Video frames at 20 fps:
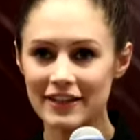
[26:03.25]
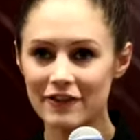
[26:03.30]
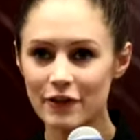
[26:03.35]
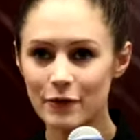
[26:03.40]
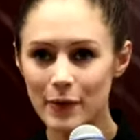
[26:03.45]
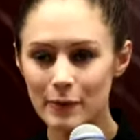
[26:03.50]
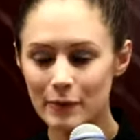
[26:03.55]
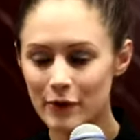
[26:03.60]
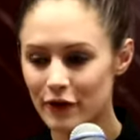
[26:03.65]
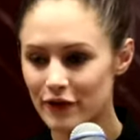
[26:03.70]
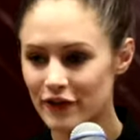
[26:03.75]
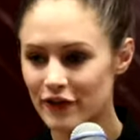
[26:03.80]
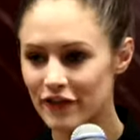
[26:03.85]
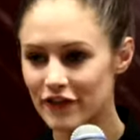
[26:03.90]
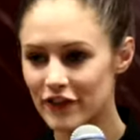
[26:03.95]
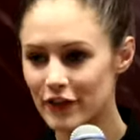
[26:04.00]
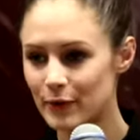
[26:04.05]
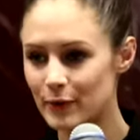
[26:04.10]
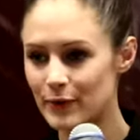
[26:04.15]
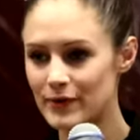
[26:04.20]
Even when we are on the
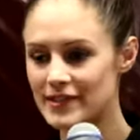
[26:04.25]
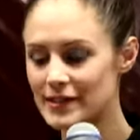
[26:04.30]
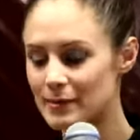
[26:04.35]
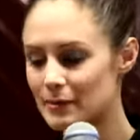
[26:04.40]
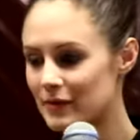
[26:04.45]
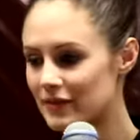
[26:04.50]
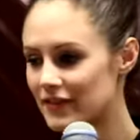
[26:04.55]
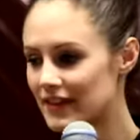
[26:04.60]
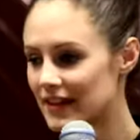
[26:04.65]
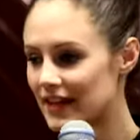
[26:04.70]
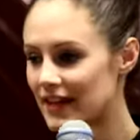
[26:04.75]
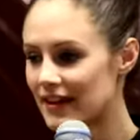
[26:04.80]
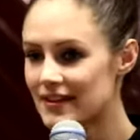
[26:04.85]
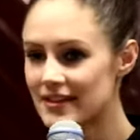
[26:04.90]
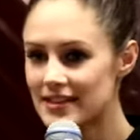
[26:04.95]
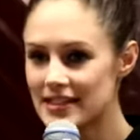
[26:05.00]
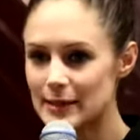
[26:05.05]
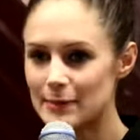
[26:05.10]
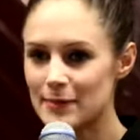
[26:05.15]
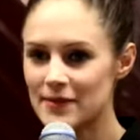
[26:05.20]
field with some of the
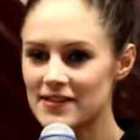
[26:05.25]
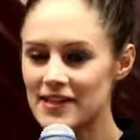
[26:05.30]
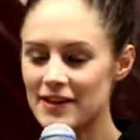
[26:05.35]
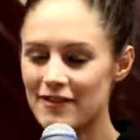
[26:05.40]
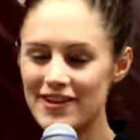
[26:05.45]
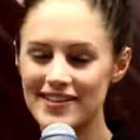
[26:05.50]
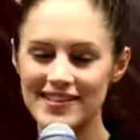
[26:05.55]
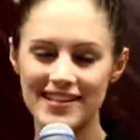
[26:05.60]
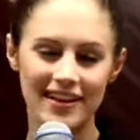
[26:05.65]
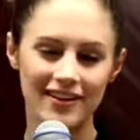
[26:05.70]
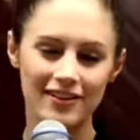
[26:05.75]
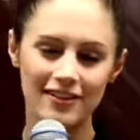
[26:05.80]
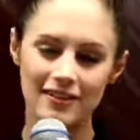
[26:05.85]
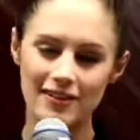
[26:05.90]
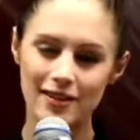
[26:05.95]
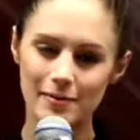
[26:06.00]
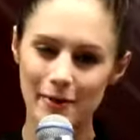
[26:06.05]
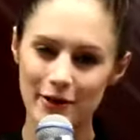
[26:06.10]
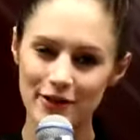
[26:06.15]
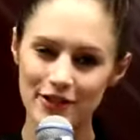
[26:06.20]
other team of Sunrise, they're like,
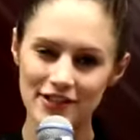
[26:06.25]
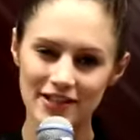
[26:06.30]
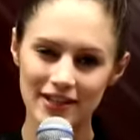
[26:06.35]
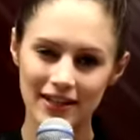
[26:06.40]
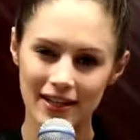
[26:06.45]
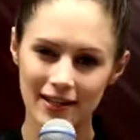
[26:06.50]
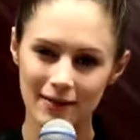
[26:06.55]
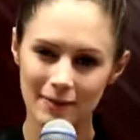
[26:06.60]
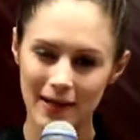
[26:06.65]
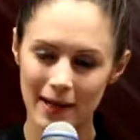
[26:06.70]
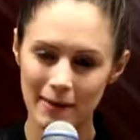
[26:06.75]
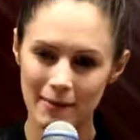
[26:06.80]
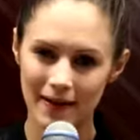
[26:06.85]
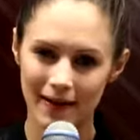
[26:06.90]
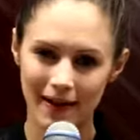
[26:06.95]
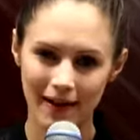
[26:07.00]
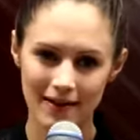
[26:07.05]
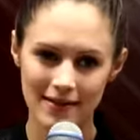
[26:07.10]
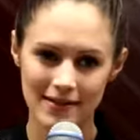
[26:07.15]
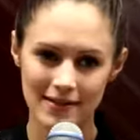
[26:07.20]
look, the most you're going to be able
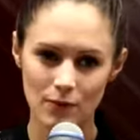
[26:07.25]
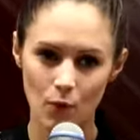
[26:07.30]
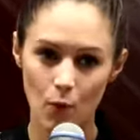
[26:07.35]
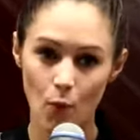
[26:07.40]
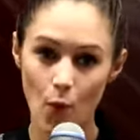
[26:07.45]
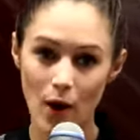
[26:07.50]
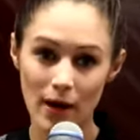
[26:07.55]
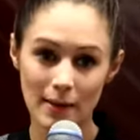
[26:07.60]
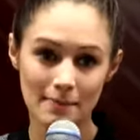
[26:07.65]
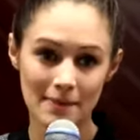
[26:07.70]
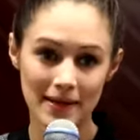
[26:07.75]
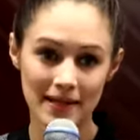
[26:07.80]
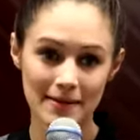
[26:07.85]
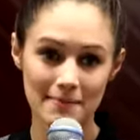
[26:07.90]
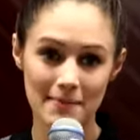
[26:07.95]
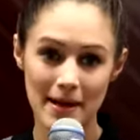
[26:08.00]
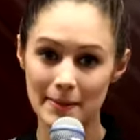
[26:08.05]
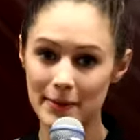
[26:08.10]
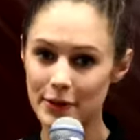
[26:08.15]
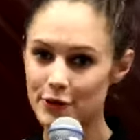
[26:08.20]
to get is one
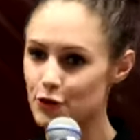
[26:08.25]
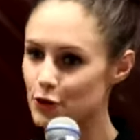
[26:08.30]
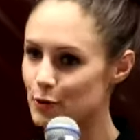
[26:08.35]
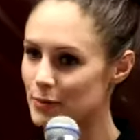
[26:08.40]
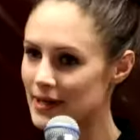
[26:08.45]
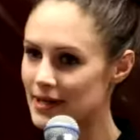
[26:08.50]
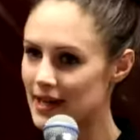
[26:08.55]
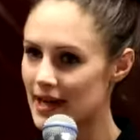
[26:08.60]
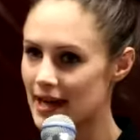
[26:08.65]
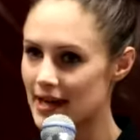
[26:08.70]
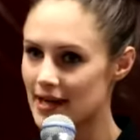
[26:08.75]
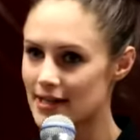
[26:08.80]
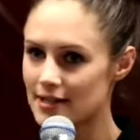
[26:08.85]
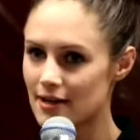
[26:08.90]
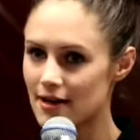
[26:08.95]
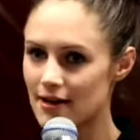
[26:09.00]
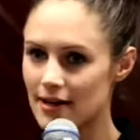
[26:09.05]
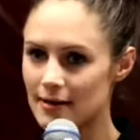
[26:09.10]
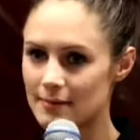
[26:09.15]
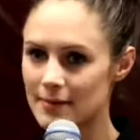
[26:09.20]
minute, maybe two minute
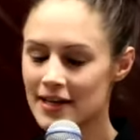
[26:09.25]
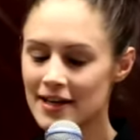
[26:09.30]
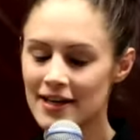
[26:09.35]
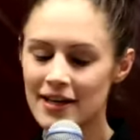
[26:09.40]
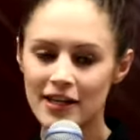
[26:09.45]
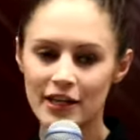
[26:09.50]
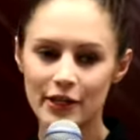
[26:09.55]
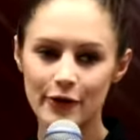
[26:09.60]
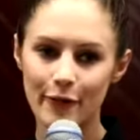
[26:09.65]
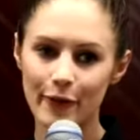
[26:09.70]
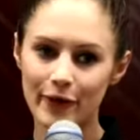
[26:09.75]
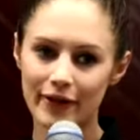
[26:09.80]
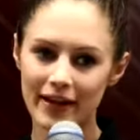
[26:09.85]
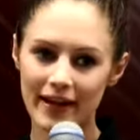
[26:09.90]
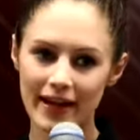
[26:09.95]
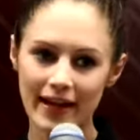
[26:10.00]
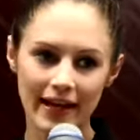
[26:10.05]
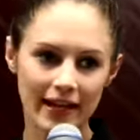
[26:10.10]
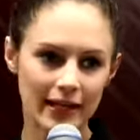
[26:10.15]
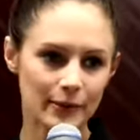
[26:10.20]
airtime. You wouldn't
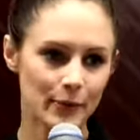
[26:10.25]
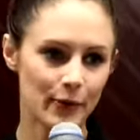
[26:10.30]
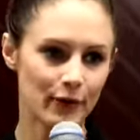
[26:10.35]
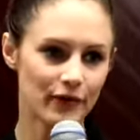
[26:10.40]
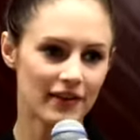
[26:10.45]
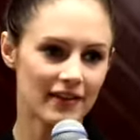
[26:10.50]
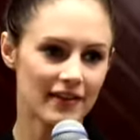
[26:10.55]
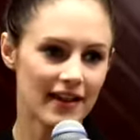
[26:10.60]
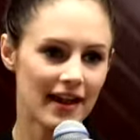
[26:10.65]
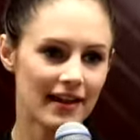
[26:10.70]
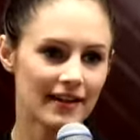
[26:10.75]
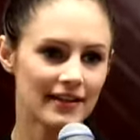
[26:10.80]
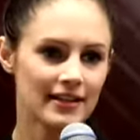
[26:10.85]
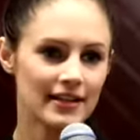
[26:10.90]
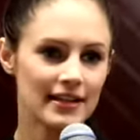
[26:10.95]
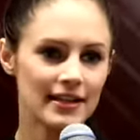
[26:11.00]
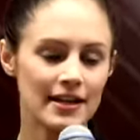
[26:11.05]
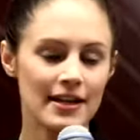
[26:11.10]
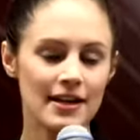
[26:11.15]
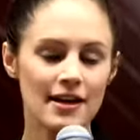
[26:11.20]
get any more than that.
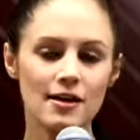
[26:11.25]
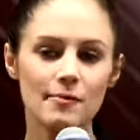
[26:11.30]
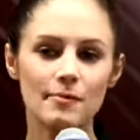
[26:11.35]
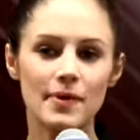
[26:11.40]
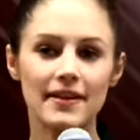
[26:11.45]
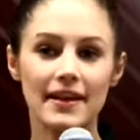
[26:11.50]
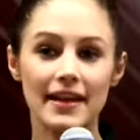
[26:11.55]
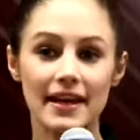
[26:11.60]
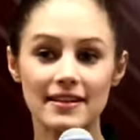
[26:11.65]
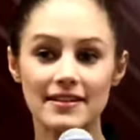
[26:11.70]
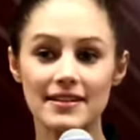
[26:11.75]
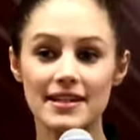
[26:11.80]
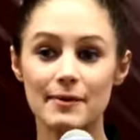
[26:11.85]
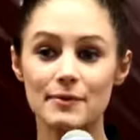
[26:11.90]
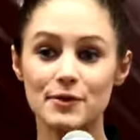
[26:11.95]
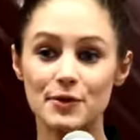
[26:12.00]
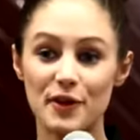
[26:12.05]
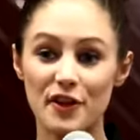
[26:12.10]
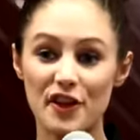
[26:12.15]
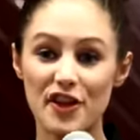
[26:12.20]
But they ended
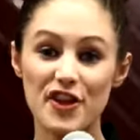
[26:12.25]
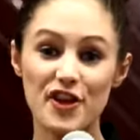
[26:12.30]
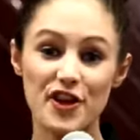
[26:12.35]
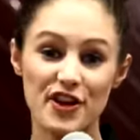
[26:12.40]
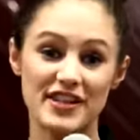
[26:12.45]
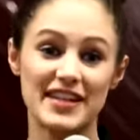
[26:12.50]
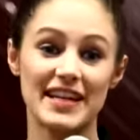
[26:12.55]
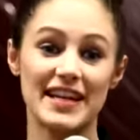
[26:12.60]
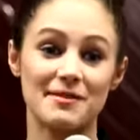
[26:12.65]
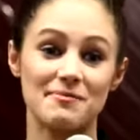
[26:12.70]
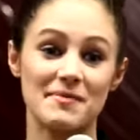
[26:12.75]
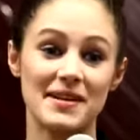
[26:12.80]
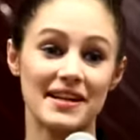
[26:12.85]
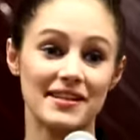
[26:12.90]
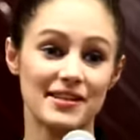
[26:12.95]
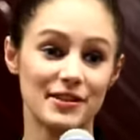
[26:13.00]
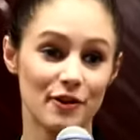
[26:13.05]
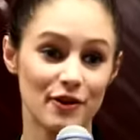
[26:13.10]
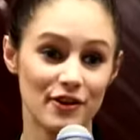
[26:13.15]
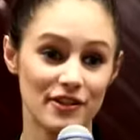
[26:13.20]
up doing 13
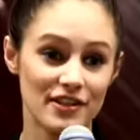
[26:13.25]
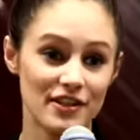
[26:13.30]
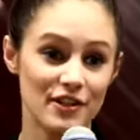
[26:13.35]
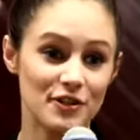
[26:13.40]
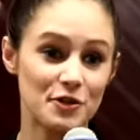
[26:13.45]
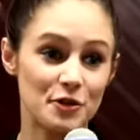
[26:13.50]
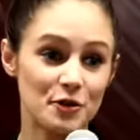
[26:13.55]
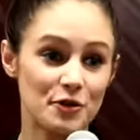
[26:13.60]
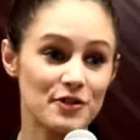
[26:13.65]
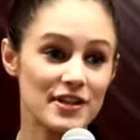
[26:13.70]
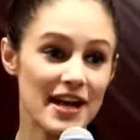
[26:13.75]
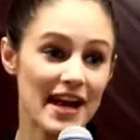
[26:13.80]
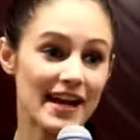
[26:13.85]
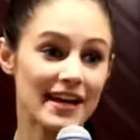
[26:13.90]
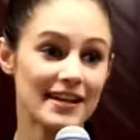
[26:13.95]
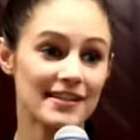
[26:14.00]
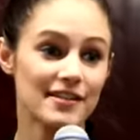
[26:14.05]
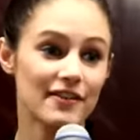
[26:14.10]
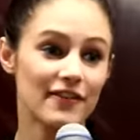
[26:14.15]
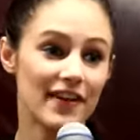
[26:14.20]
minutes across the two
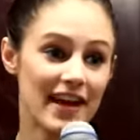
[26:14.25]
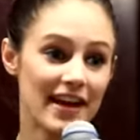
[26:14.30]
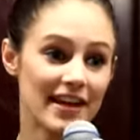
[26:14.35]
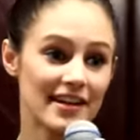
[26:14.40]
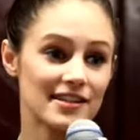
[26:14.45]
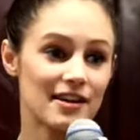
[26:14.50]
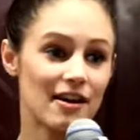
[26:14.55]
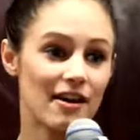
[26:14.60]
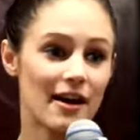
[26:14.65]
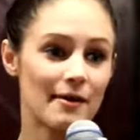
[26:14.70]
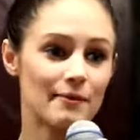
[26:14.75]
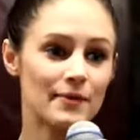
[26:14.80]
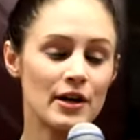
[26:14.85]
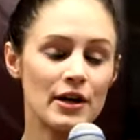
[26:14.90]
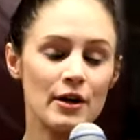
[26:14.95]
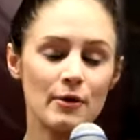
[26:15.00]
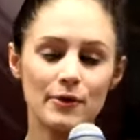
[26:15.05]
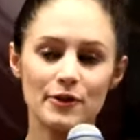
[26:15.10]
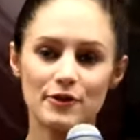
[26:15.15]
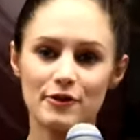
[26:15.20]
days of airtime,
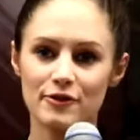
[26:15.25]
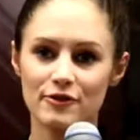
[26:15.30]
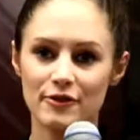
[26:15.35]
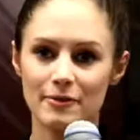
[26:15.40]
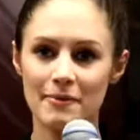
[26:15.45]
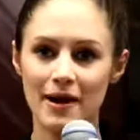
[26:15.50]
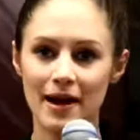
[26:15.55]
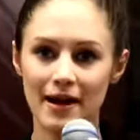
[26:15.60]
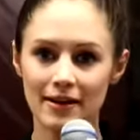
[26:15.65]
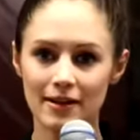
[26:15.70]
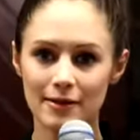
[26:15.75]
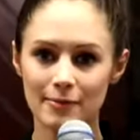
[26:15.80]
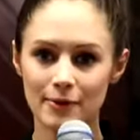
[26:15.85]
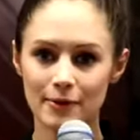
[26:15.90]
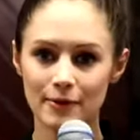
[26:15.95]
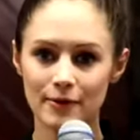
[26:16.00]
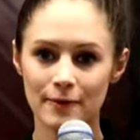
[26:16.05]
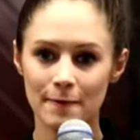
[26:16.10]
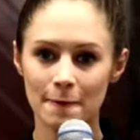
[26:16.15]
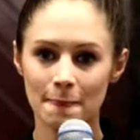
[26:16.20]
which was
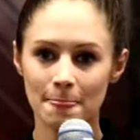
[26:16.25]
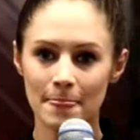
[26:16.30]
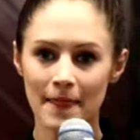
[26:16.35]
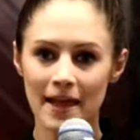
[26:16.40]
remarkable.